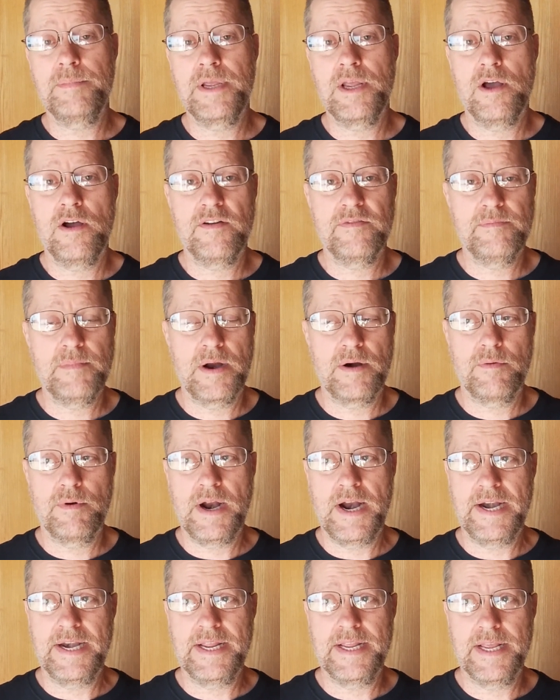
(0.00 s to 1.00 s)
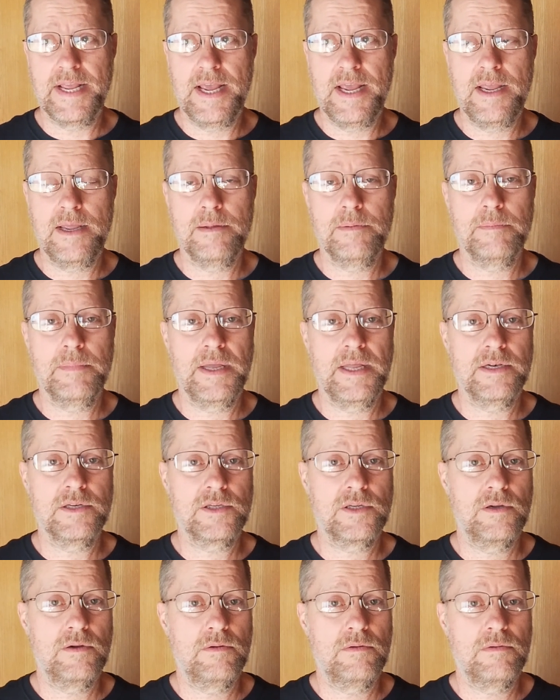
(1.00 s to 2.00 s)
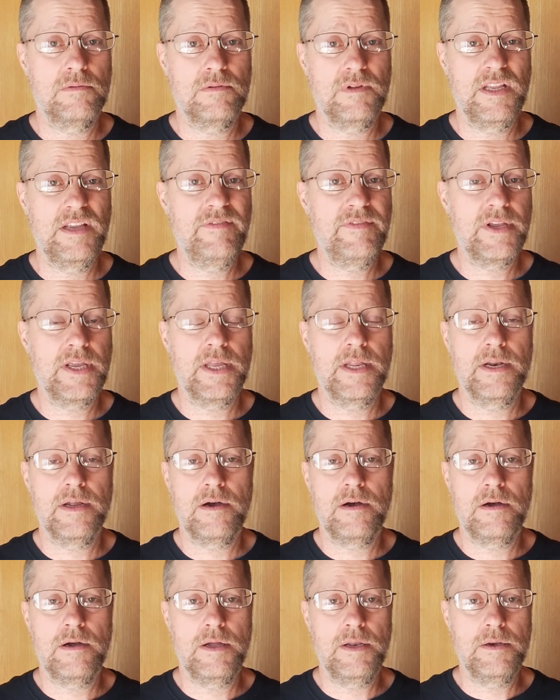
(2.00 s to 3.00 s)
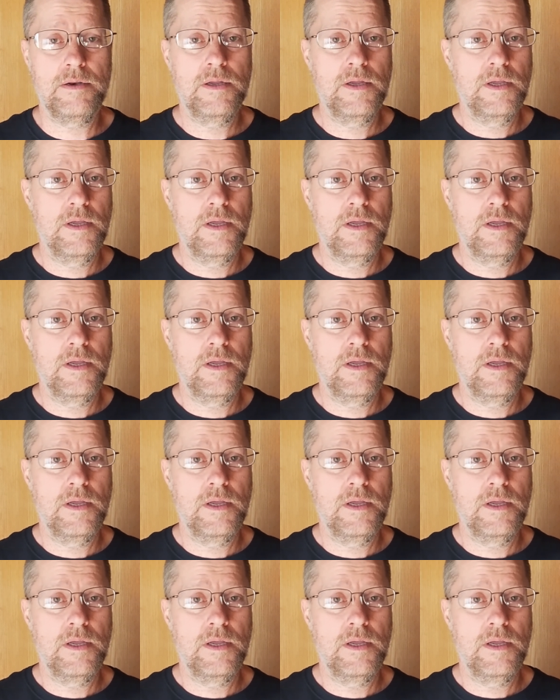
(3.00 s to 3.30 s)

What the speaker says: me off my riding game, and so leaving it on